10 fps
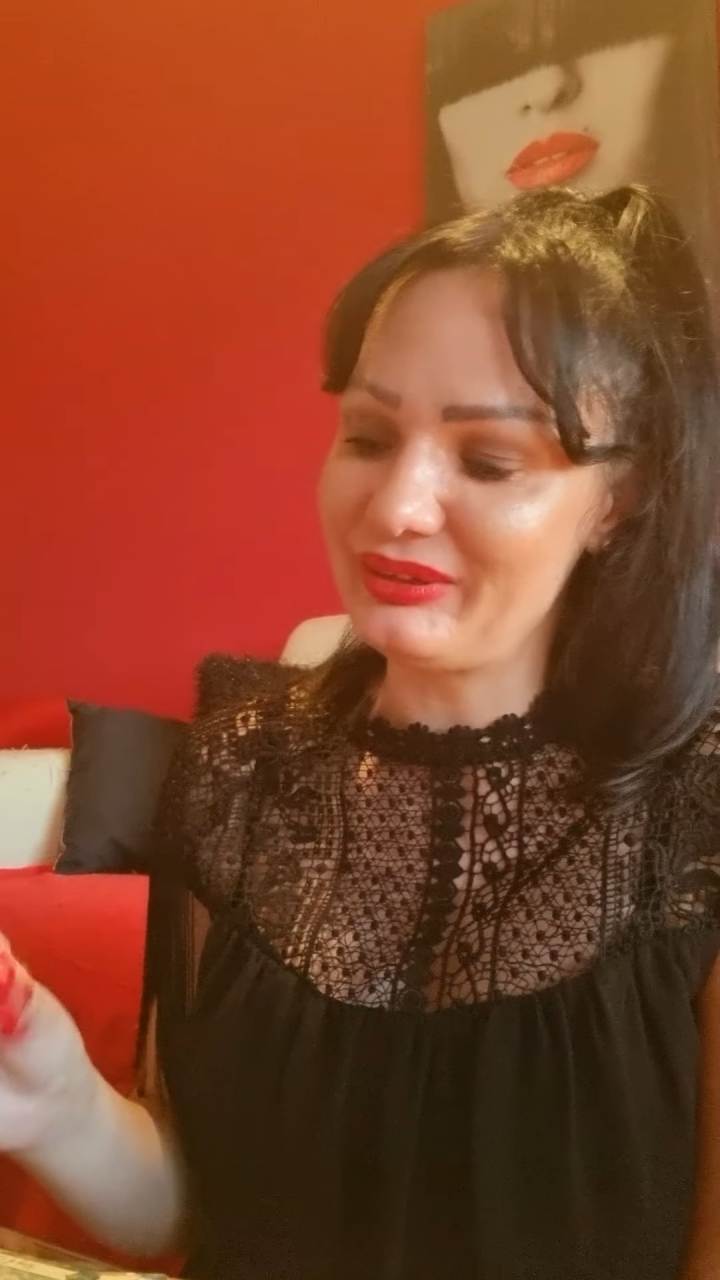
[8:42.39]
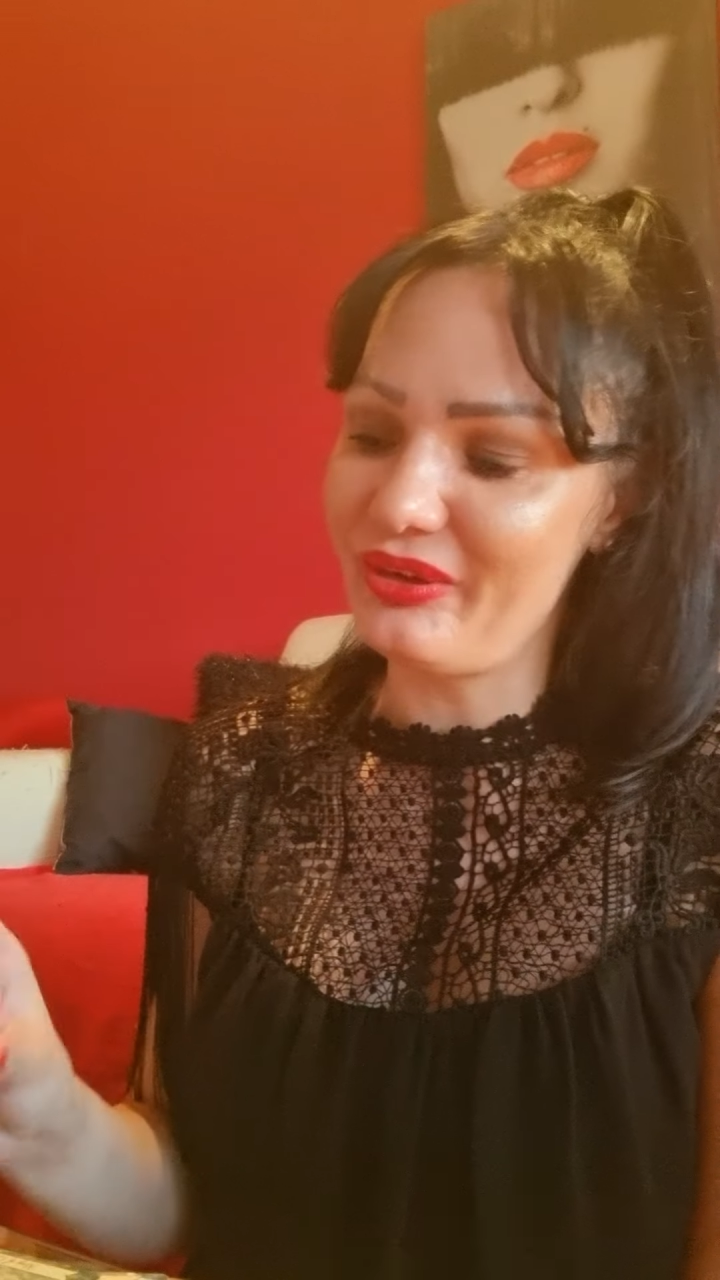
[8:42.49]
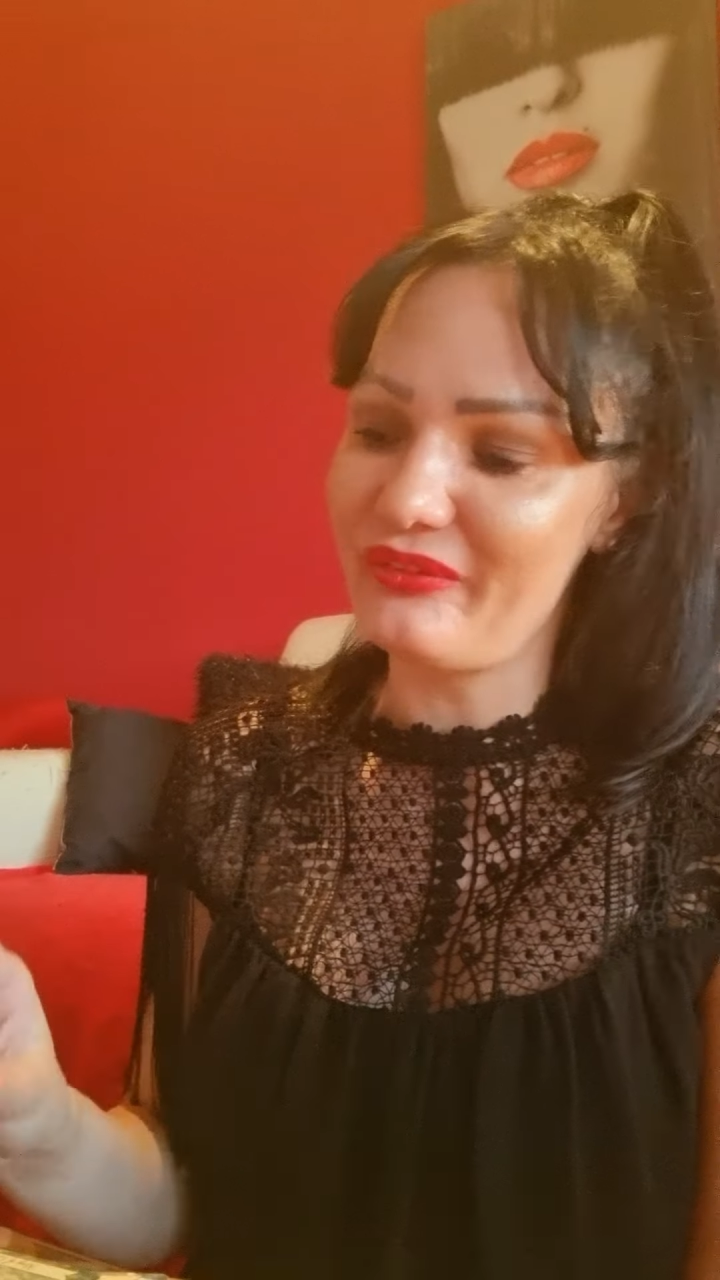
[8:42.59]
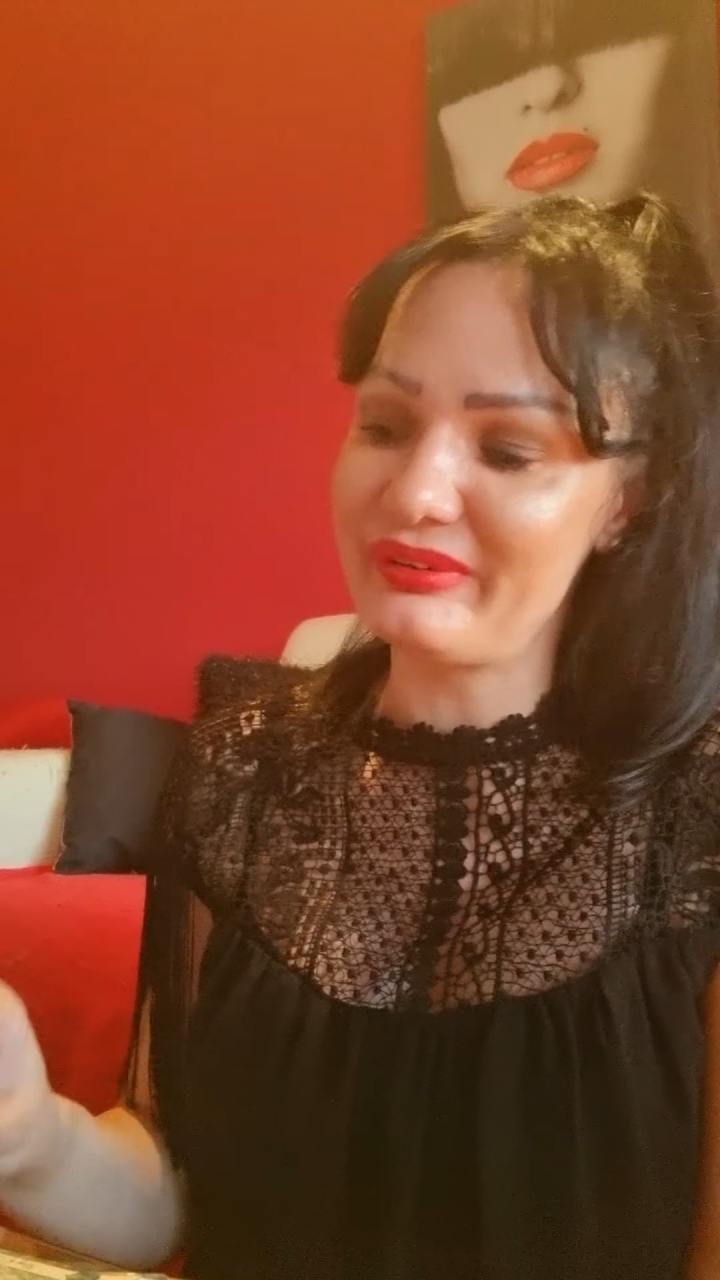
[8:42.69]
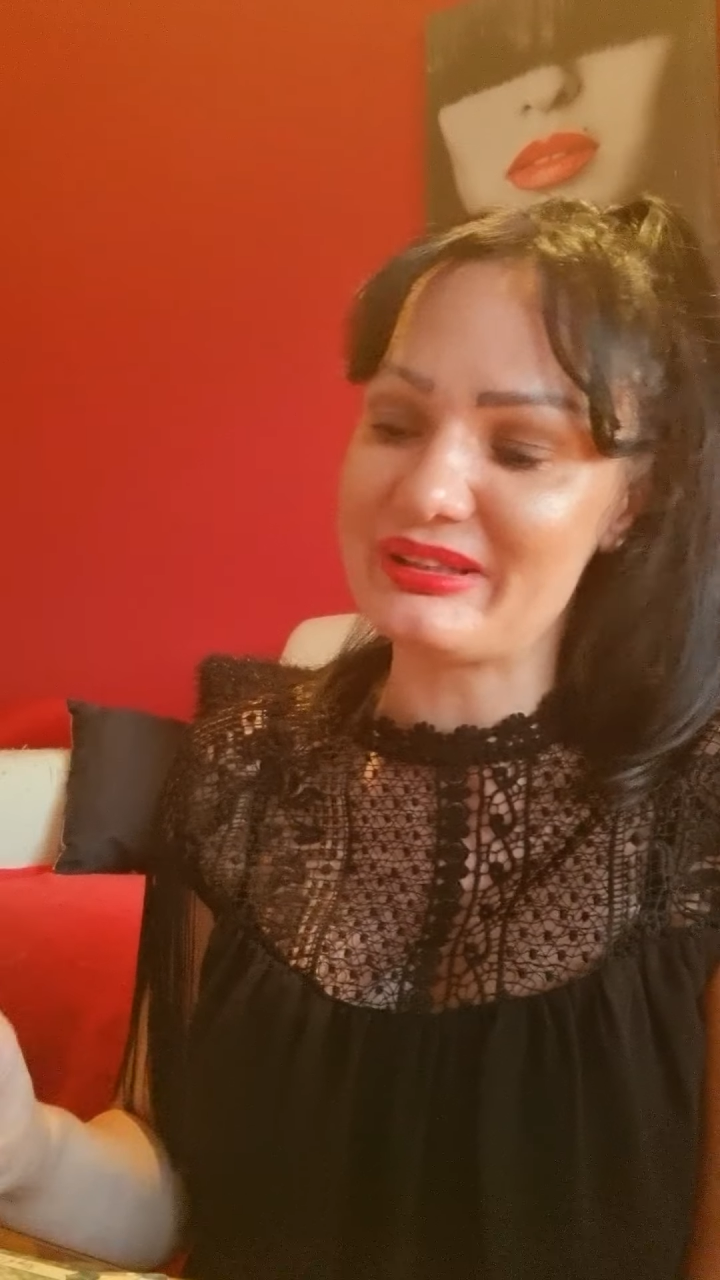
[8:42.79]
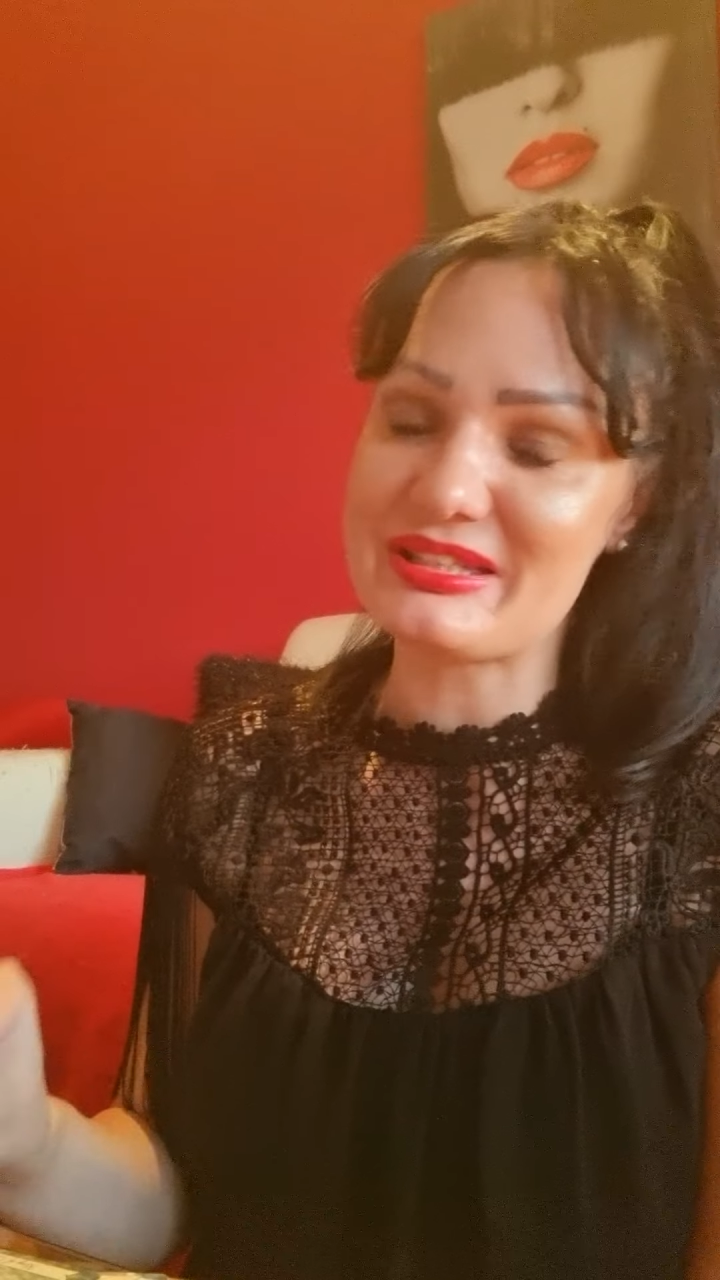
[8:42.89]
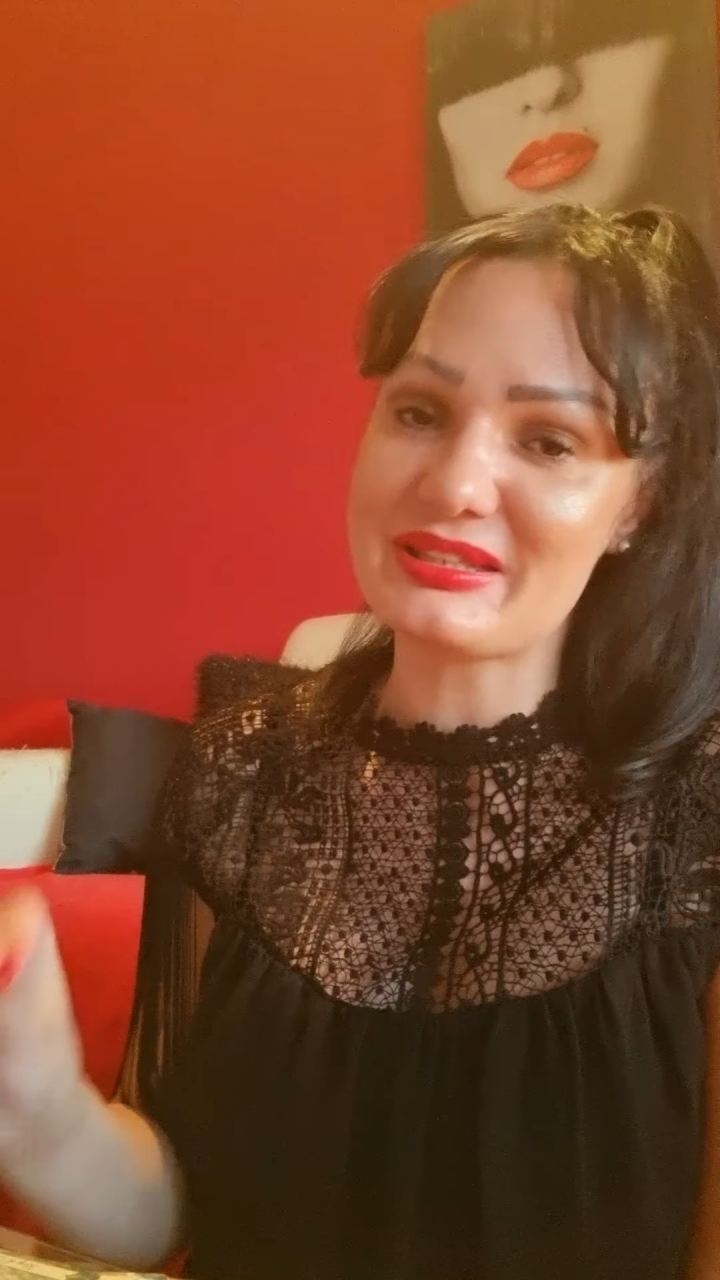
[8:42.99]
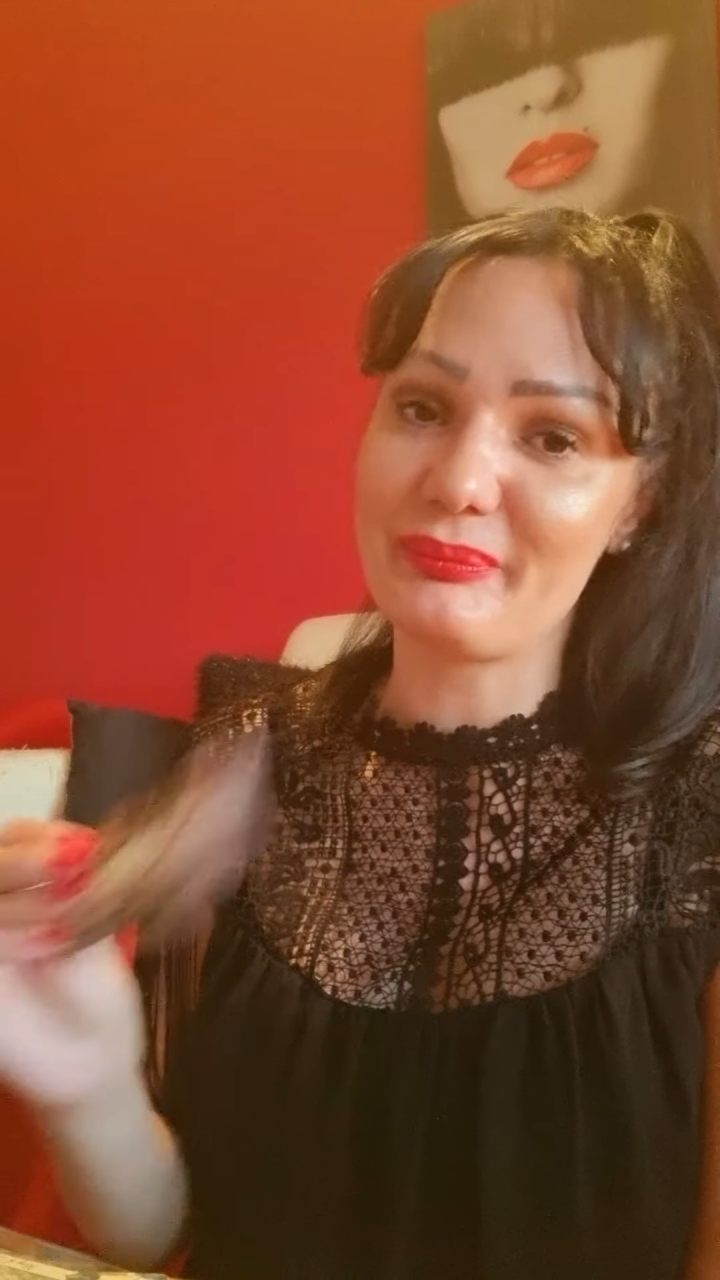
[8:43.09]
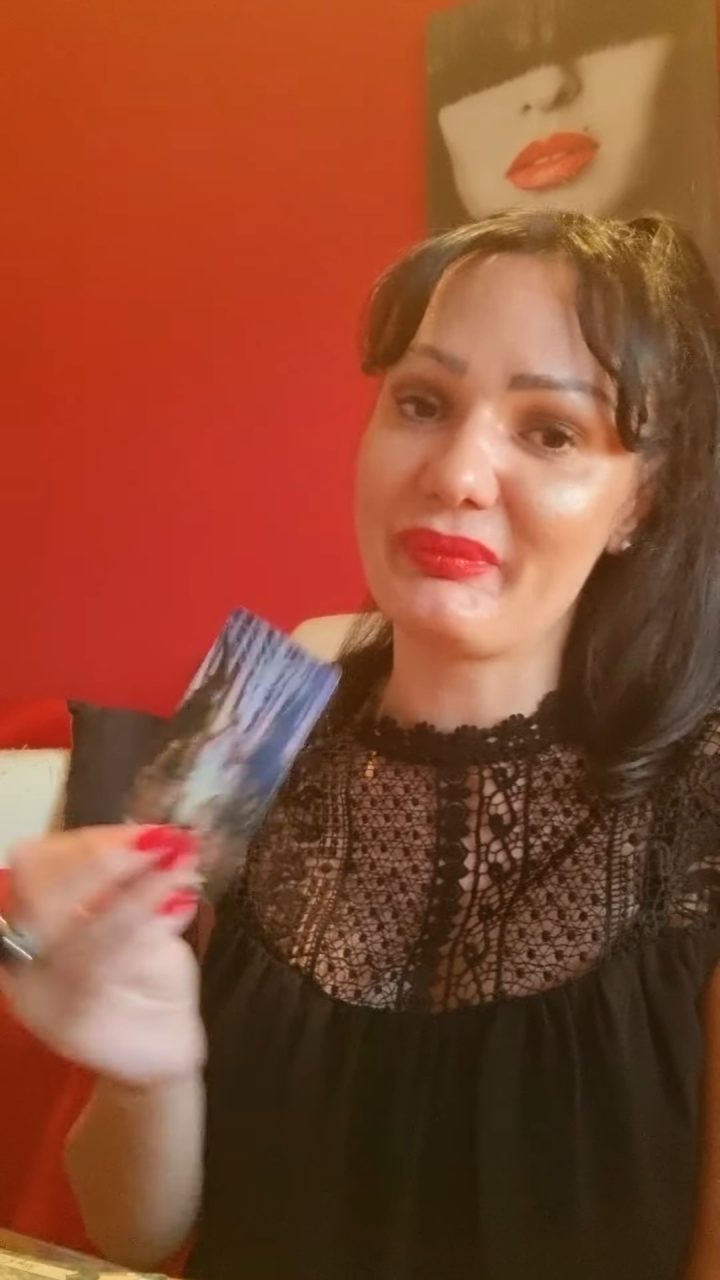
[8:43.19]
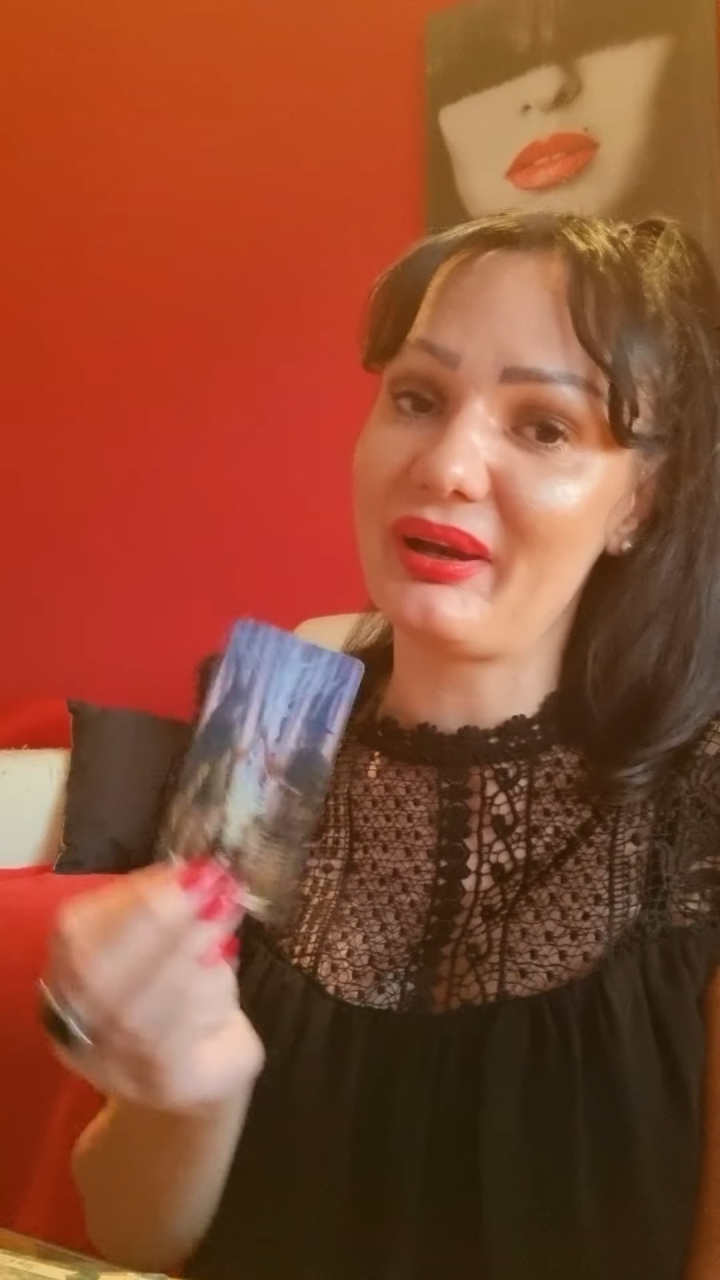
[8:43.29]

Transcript: towards